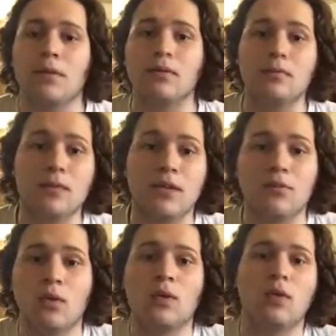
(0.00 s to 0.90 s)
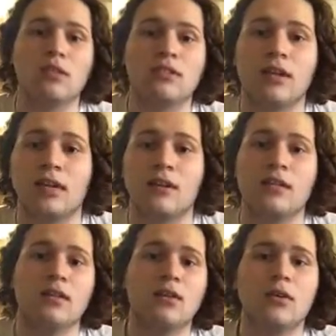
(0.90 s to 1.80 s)
able to play 4 chords correctly
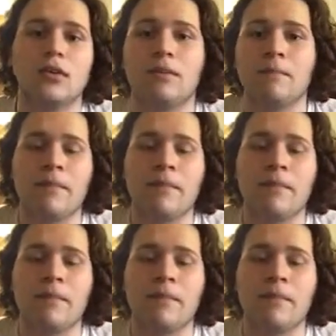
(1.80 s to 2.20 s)
in the order.